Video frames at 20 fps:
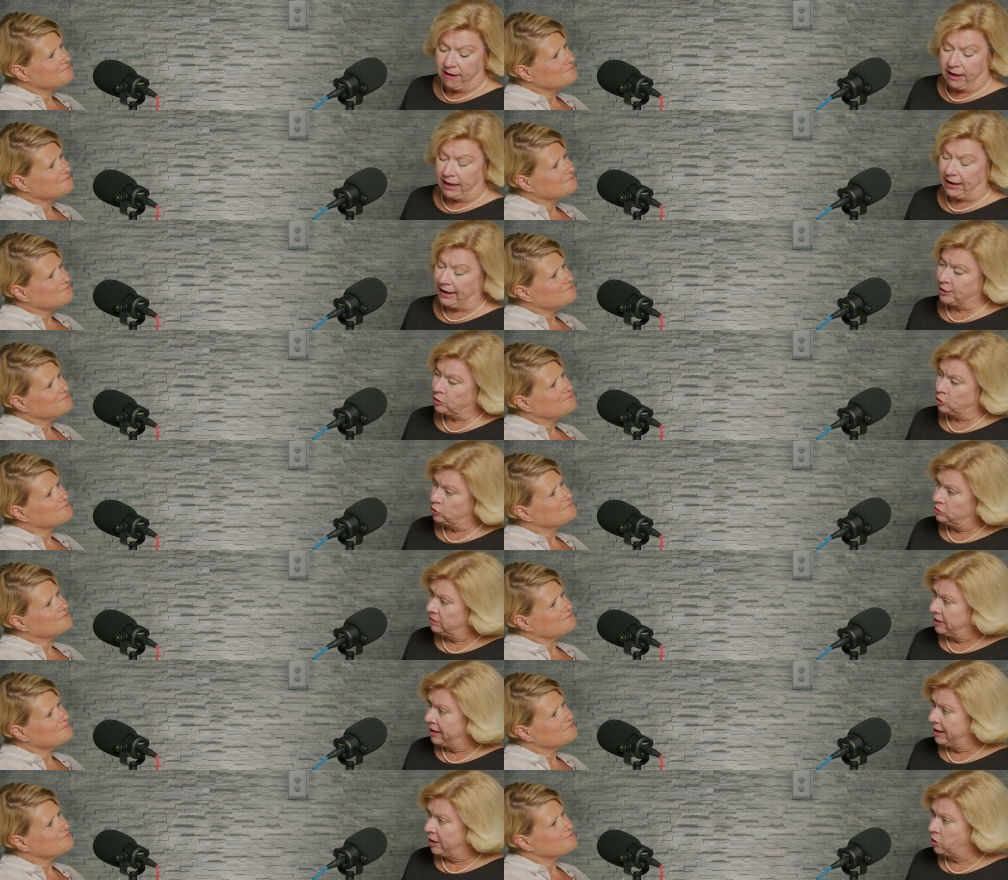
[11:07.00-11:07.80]
Speaker 1: and as you
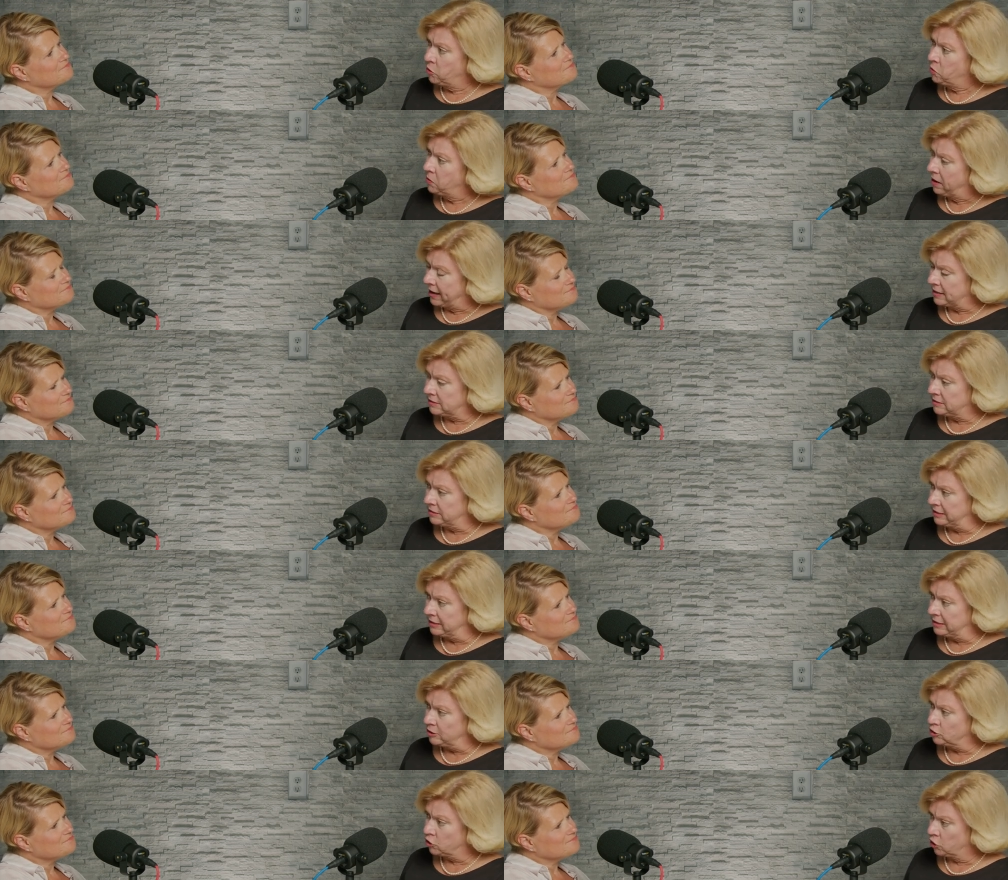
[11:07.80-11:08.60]
know i
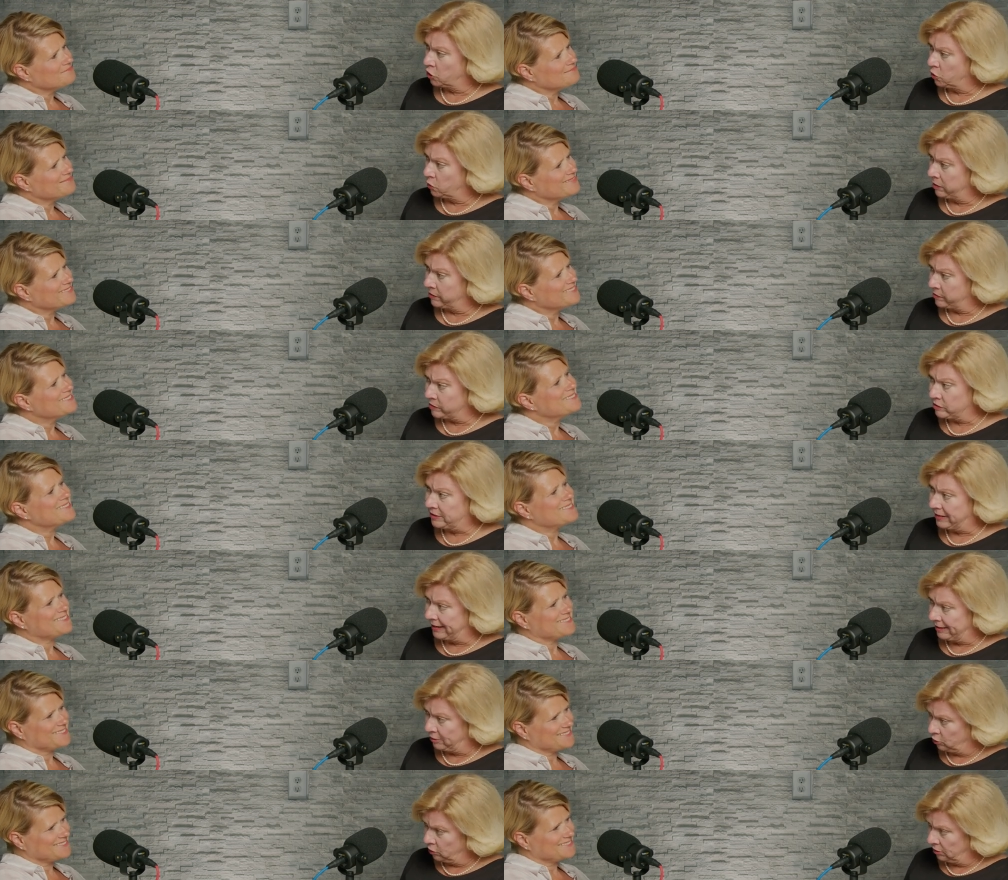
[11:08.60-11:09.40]
teach career and
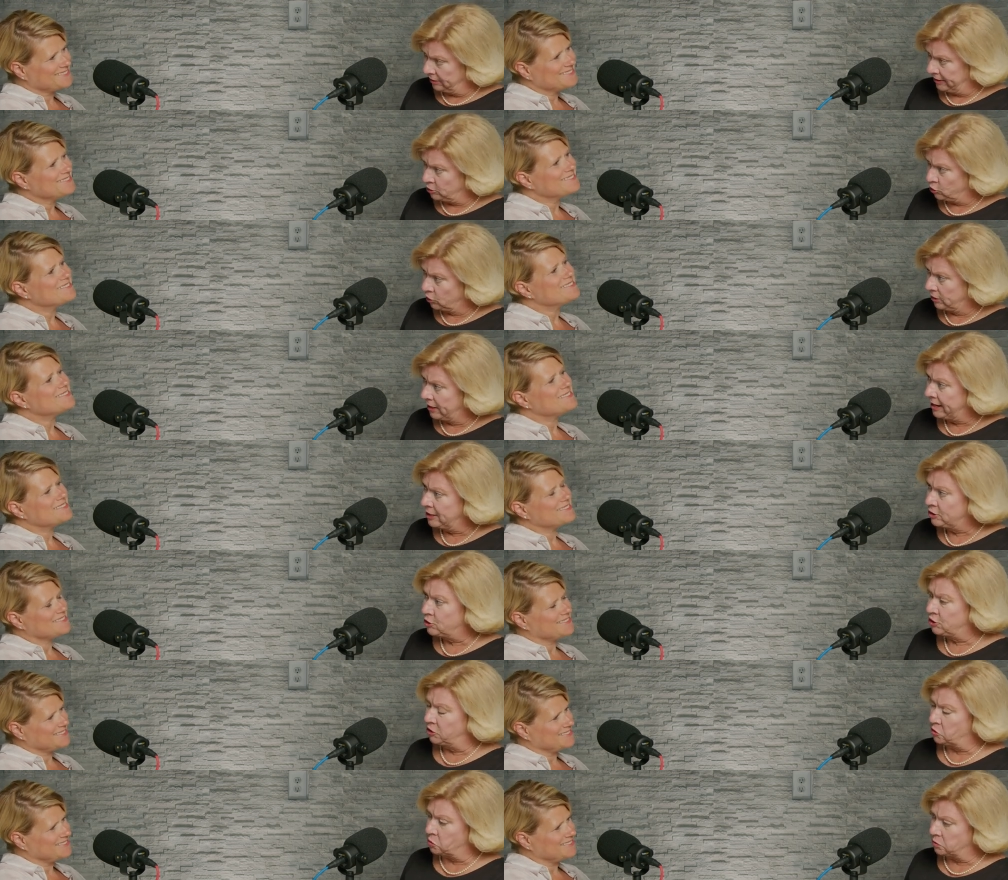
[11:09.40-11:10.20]
technical
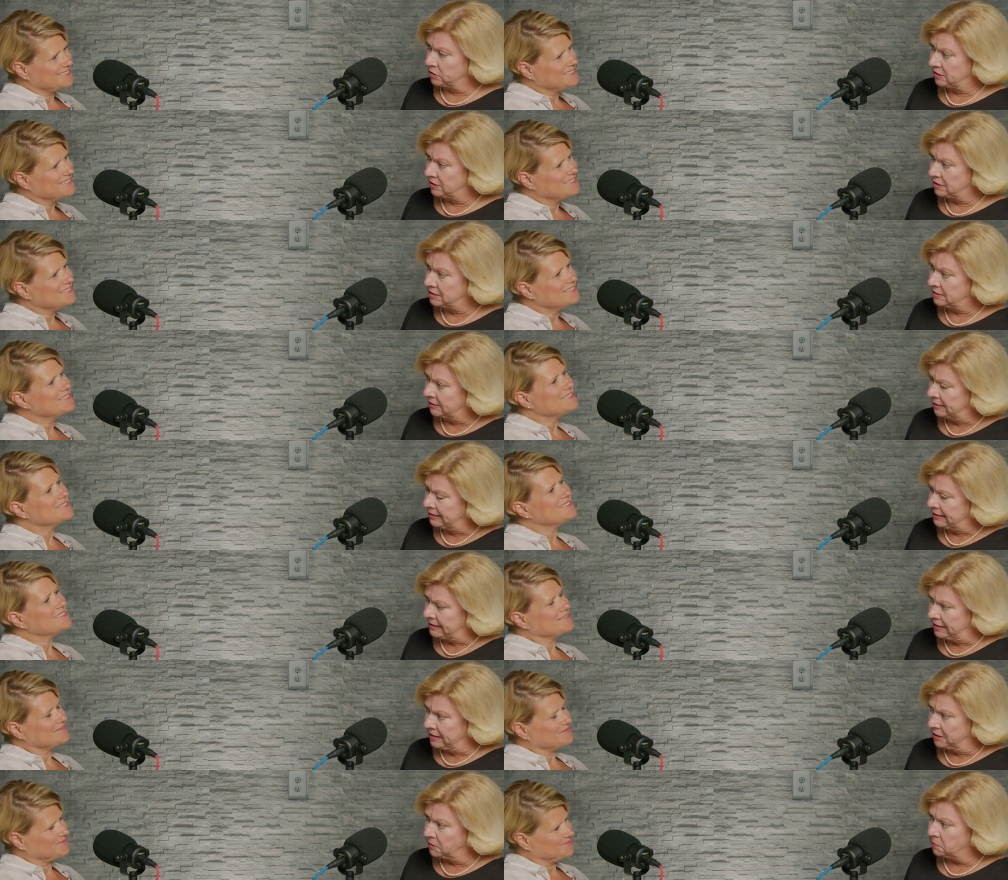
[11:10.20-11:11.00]
education or
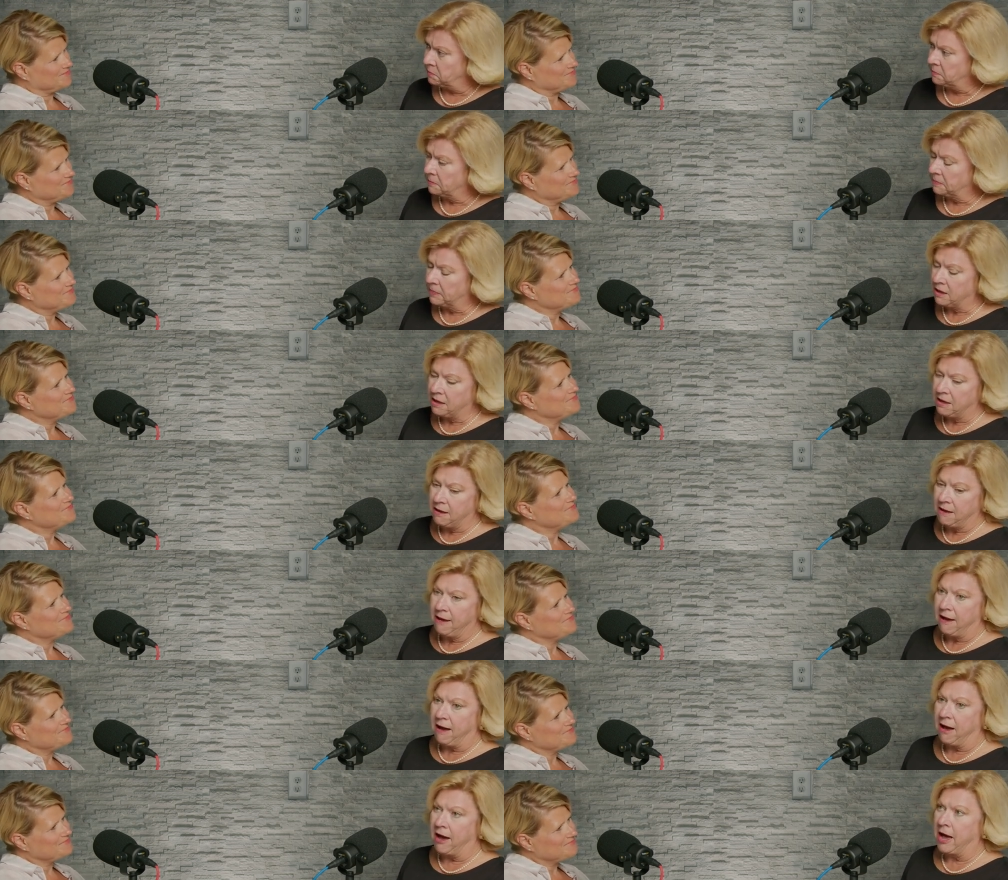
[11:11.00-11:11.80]
cte
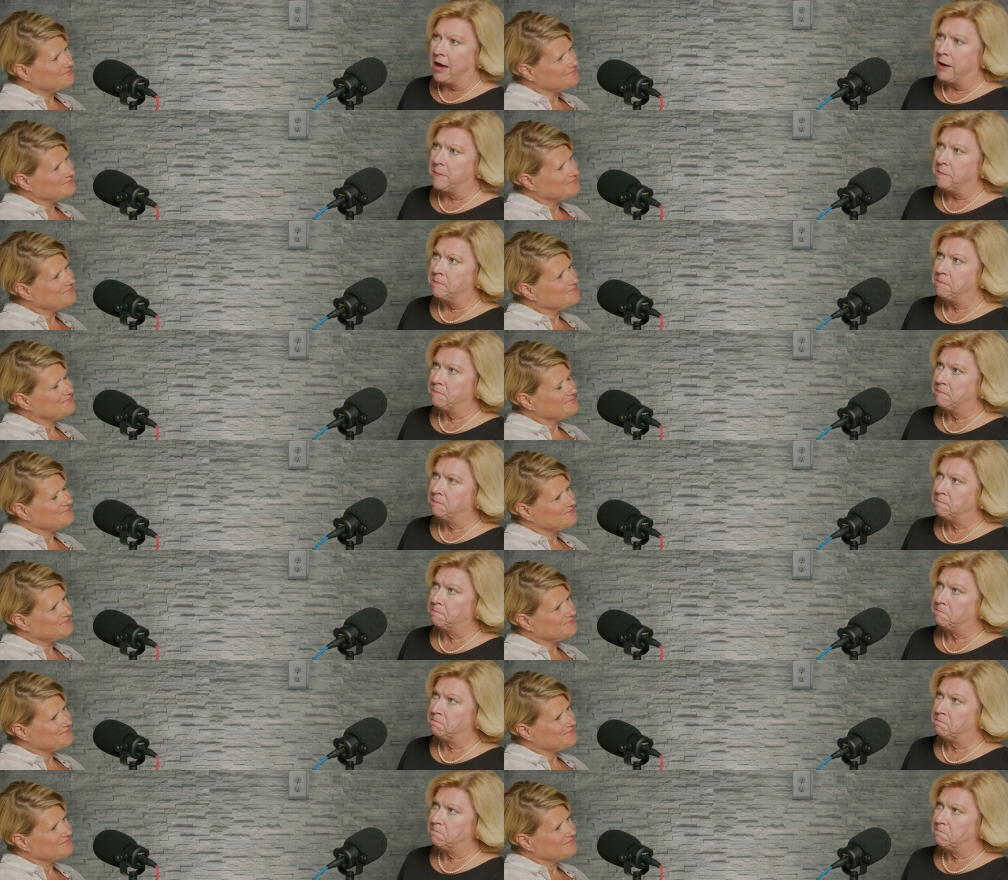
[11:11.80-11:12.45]
um,